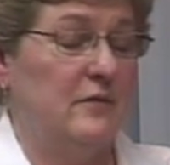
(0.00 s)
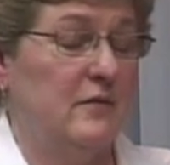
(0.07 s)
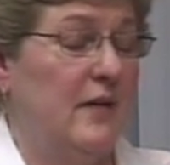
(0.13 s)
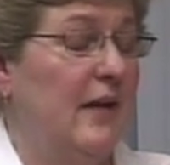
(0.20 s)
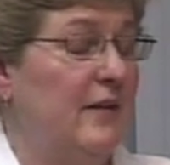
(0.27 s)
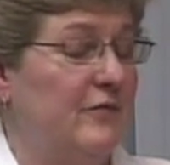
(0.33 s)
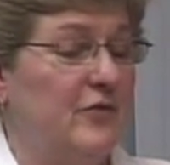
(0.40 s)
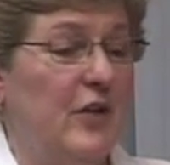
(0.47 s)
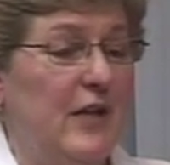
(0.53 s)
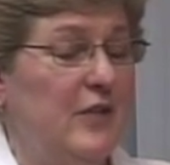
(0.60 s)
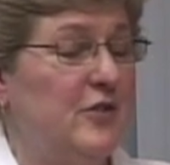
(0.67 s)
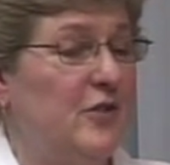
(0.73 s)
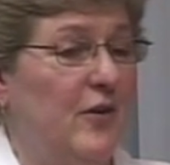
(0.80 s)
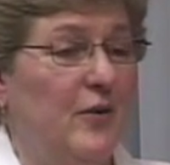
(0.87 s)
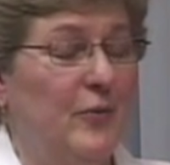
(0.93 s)
kind of
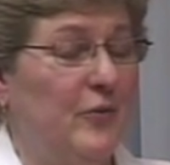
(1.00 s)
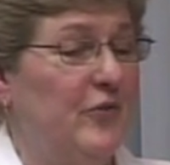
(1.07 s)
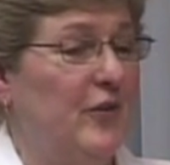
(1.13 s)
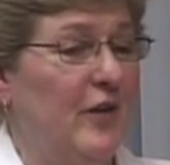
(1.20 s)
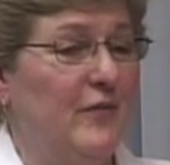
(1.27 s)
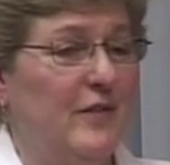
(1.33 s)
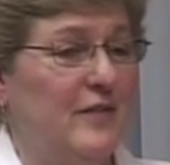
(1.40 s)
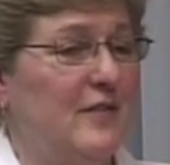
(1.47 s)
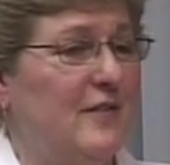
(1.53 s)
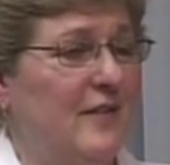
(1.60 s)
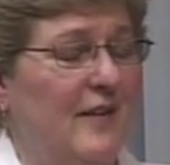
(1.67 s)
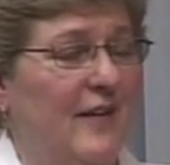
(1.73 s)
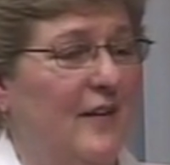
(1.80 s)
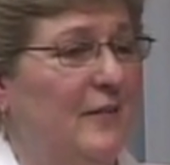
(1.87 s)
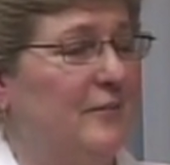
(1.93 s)
changed our whole service
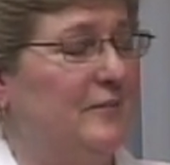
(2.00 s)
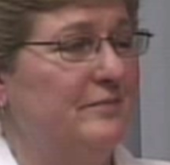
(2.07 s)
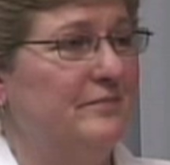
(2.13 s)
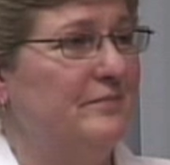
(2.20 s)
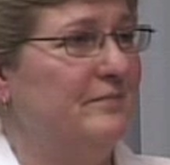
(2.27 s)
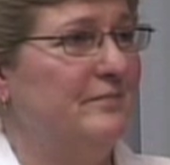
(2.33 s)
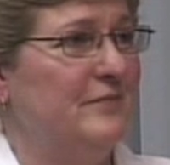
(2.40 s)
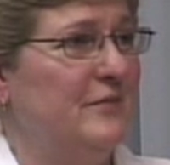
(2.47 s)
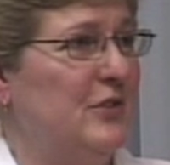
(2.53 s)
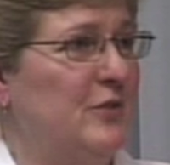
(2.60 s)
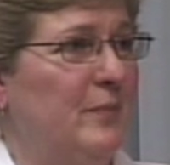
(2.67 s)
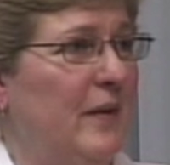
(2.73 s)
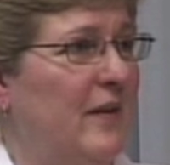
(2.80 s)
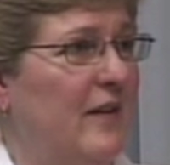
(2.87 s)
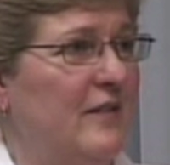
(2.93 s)
just
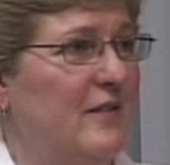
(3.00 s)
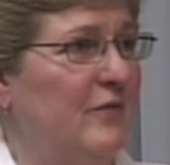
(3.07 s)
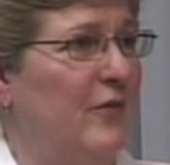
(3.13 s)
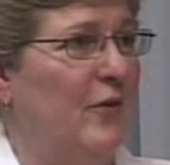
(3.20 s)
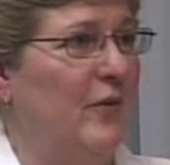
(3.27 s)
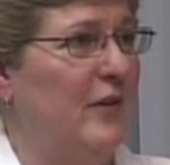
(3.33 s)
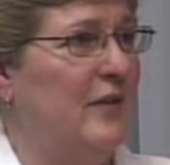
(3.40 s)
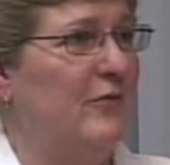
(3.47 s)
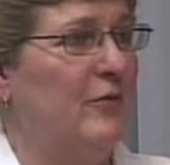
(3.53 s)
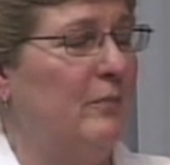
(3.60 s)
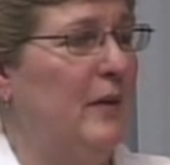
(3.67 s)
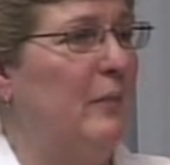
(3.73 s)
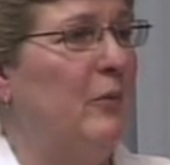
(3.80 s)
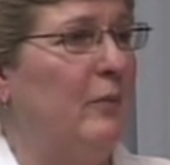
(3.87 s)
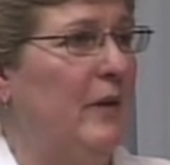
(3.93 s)
because of all the different
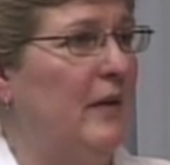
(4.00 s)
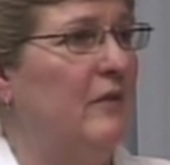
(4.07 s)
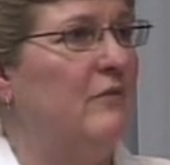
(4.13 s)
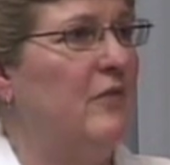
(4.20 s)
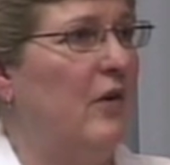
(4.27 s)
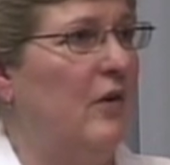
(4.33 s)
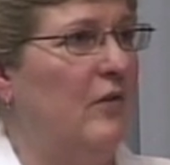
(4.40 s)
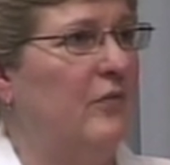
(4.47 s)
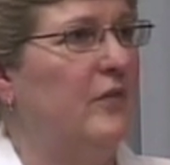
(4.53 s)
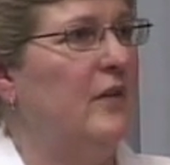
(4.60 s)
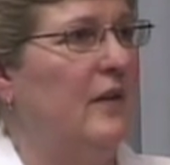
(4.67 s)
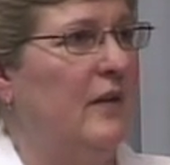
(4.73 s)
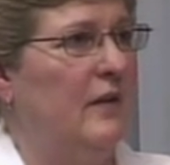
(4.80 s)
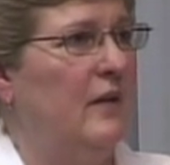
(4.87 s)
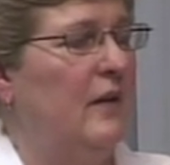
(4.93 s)
people being involved
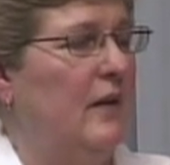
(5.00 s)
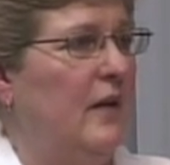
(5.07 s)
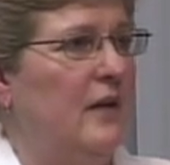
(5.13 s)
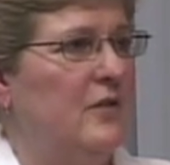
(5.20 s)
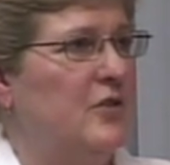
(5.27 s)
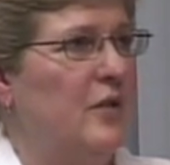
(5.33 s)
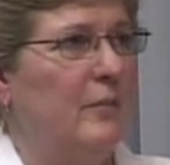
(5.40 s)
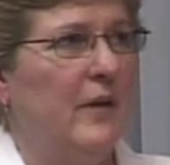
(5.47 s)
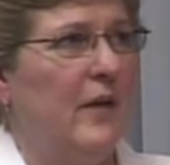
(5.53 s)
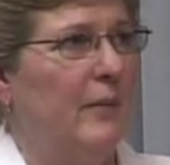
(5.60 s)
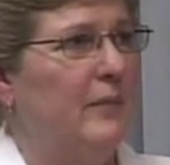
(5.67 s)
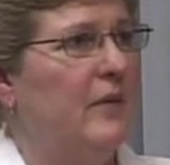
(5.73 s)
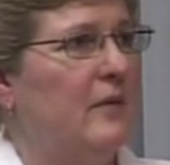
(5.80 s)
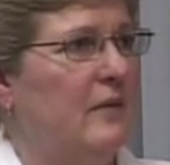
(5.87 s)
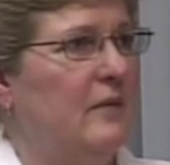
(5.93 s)
and jumping
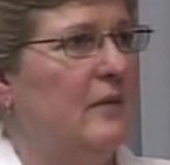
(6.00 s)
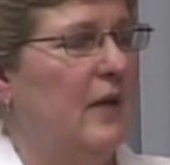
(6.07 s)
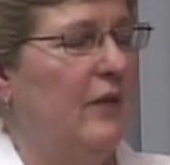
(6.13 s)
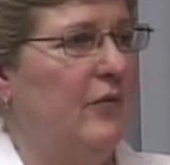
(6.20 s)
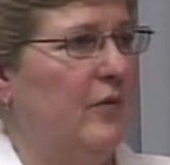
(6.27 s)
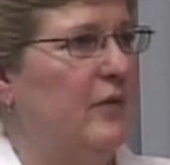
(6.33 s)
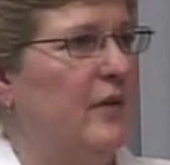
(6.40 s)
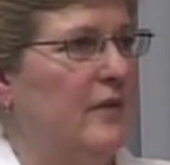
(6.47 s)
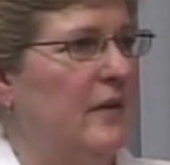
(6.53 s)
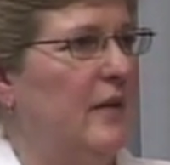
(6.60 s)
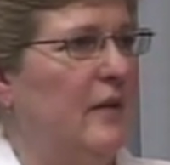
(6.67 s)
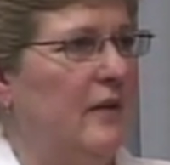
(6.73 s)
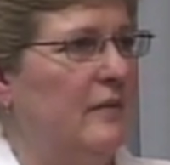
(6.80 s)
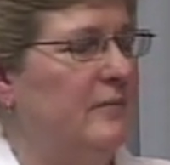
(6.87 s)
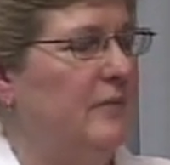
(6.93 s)
up to cover the
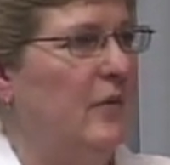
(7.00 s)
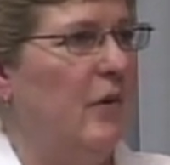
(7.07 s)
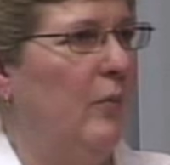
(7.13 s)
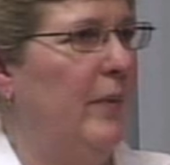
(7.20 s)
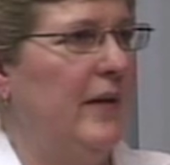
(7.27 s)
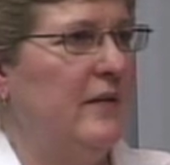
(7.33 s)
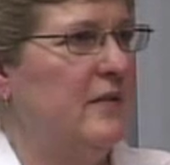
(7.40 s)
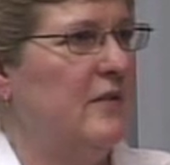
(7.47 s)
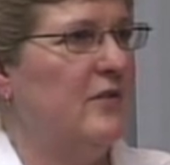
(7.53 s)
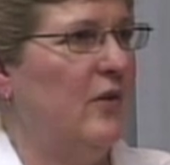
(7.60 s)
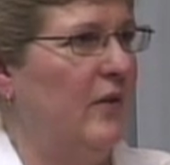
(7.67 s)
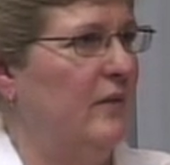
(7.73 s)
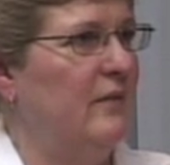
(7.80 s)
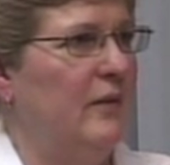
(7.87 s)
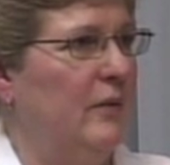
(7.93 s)
all bases
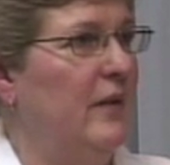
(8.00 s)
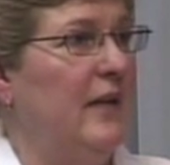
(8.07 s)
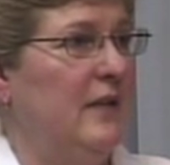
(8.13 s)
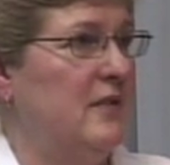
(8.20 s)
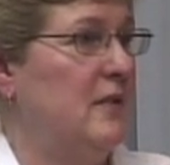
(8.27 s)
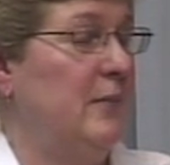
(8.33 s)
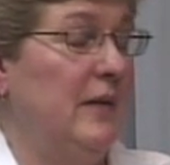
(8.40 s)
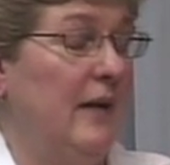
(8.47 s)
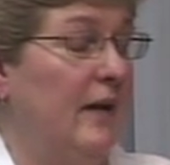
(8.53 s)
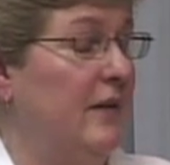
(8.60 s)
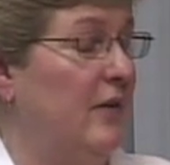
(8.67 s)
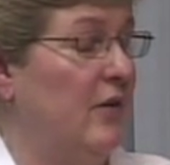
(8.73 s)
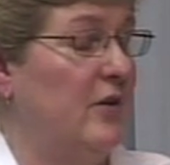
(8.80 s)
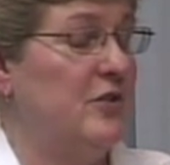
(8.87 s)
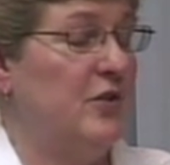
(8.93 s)
on what needs to be done
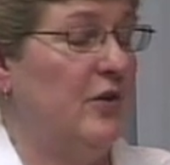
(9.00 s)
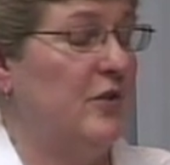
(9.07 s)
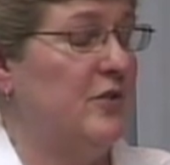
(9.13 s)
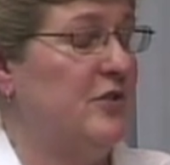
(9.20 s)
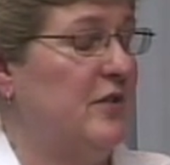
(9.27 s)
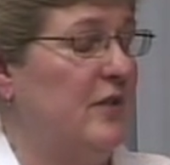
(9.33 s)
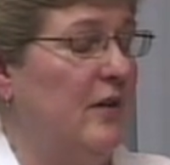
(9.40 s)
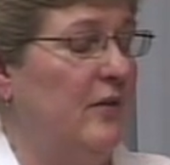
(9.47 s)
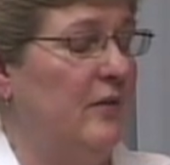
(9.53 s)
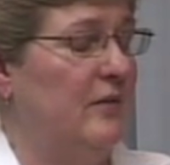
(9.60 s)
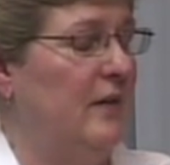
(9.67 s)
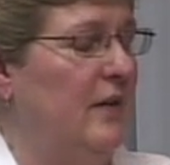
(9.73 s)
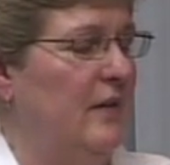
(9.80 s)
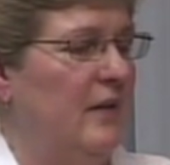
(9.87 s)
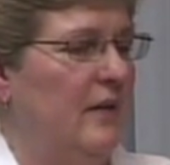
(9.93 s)
in our church.
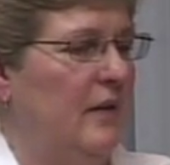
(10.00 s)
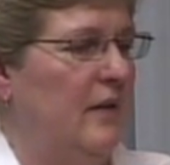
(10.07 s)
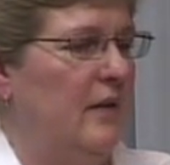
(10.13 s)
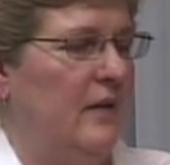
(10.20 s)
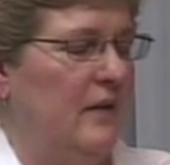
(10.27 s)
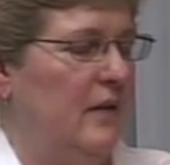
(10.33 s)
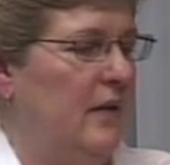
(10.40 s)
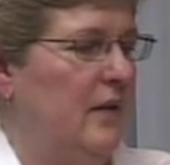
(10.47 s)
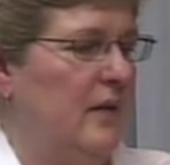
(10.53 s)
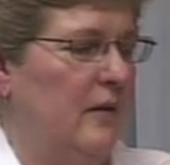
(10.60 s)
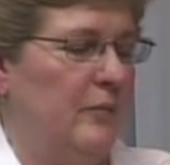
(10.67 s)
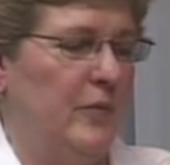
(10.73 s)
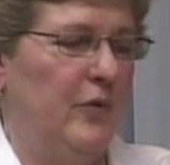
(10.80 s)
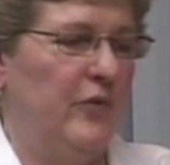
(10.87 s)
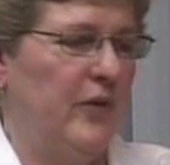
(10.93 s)
So the
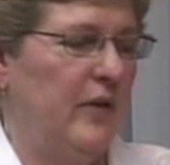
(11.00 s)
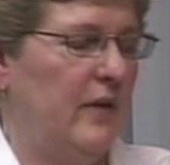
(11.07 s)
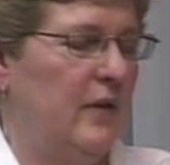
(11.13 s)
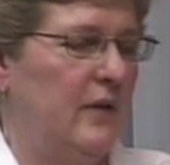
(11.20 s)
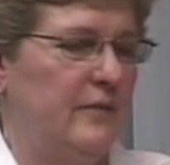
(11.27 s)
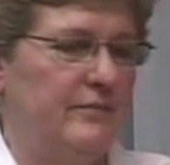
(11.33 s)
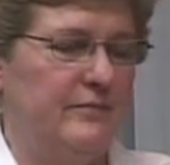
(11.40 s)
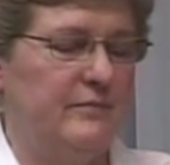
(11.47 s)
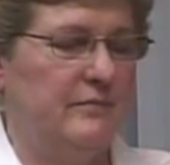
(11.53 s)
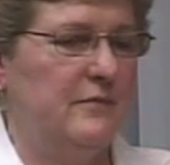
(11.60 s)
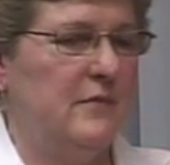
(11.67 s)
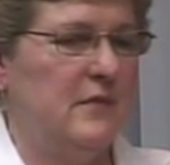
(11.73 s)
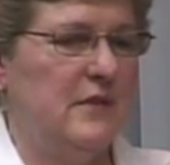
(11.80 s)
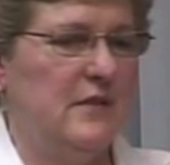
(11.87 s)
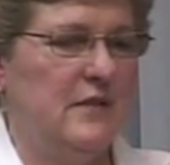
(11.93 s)
music
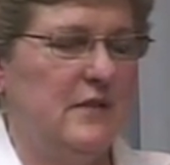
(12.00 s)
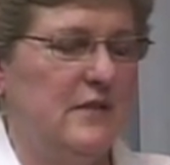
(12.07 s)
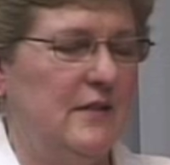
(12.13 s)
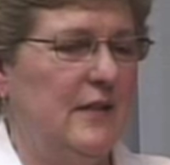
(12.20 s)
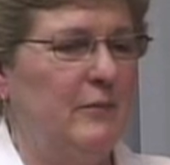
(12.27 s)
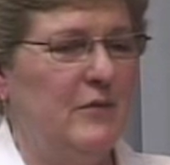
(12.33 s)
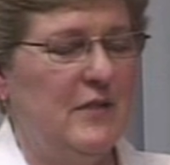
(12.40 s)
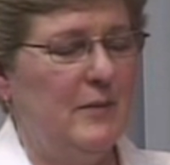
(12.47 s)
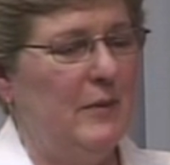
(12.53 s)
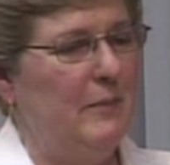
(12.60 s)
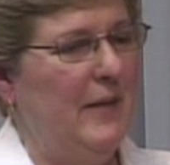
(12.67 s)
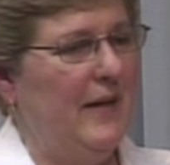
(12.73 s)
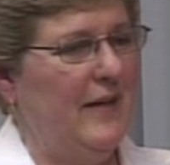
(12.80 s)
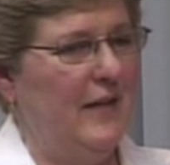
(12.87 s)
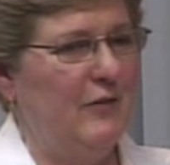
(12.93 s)
seems to be
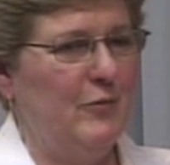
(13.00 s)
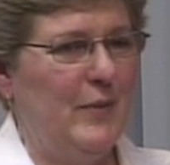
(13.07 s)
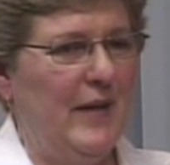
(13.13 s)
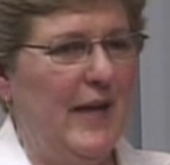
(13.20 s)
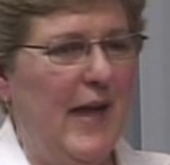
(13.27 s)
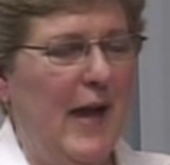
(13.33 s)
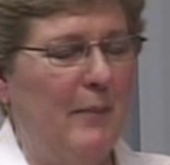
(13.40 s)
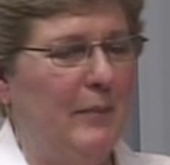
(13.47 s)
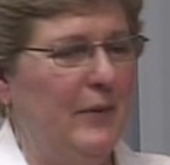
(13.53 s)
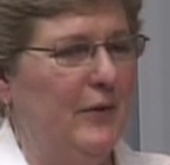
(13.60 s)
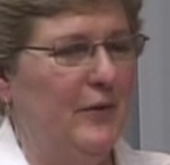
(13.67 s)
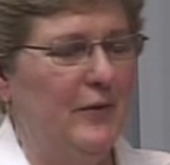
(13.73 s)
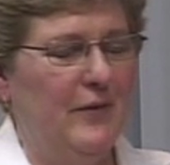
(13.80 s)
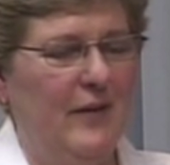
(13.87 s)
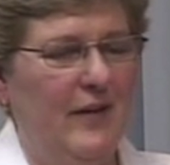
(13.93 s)
making everybody
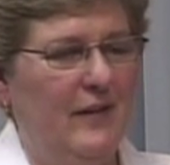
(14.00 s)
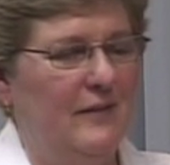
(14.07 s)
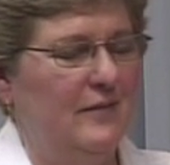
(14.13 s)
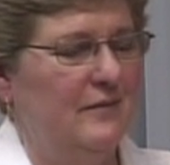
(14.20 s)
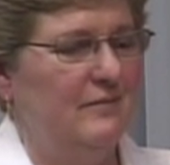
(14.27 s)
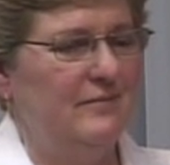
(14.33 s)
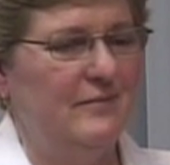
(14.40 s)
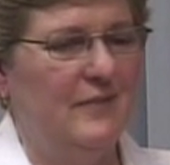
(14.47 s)
happier, and